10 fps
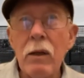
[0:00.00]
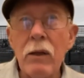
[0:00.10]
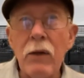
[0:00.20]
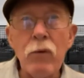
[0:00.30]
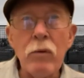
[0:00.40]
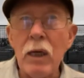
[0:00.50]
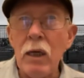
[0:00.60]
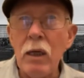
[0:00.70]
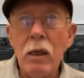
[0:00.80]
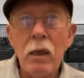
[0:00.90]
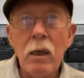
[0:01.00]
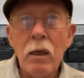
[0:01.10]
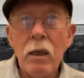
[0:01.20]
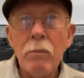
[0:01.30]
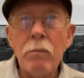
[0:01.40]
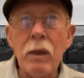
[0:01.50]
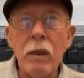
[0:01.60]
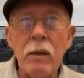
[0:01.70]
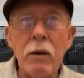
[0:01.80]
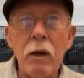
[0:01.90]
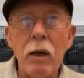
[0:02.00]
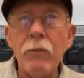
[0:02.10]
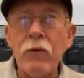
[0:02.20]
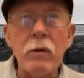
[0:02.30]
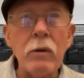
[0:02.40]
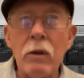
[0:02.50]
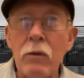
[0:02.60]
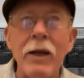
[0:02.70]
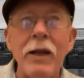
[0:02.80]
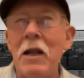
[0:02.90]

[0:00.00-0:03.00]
that's okay. But I'm still going to do it